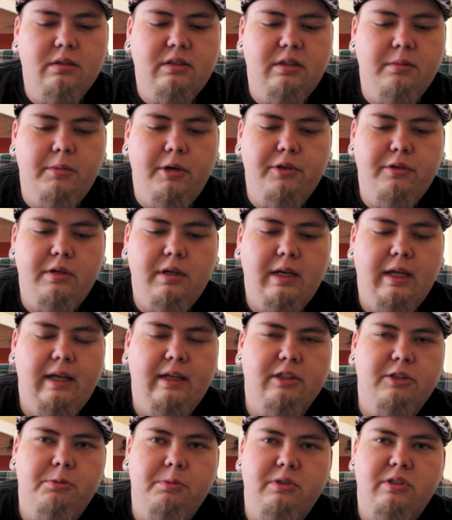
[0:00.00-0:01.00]
some other
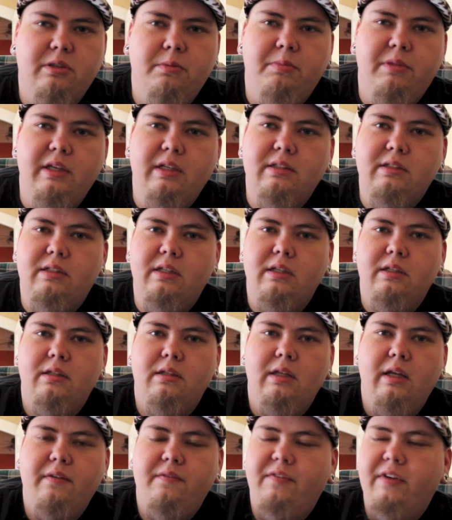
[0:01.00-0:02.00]
enhancements, some things
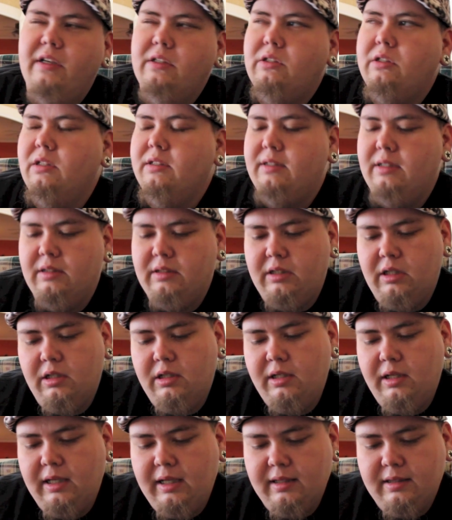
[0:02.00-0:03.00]
that Faceless has
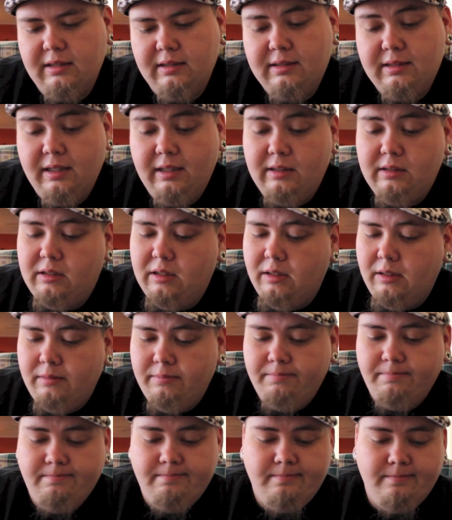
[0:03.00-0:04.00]
done to get this thing
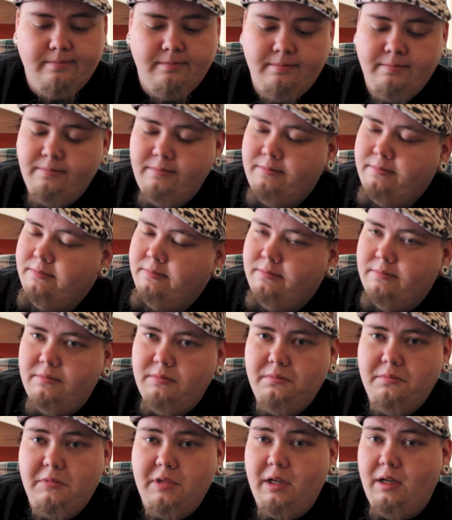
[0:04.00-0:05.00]
to
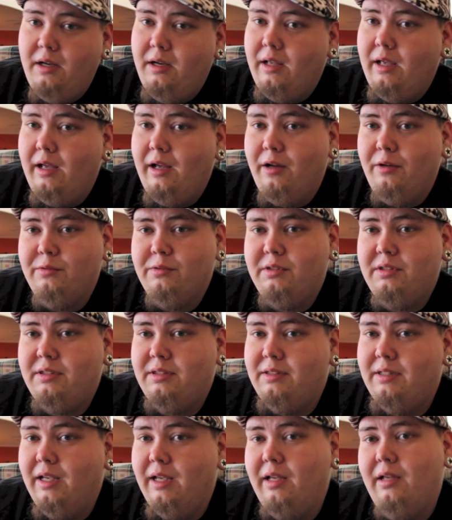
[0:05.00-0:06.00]
an
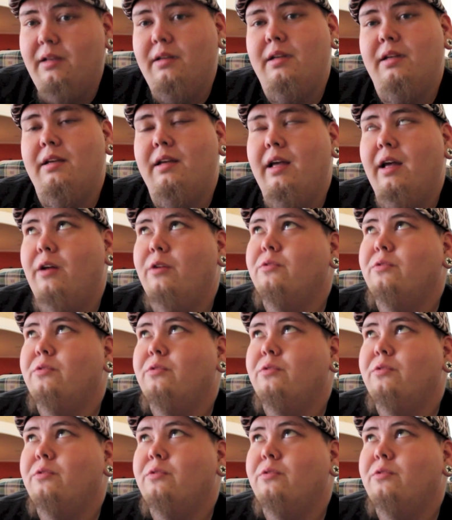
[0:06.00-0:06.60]
outstanding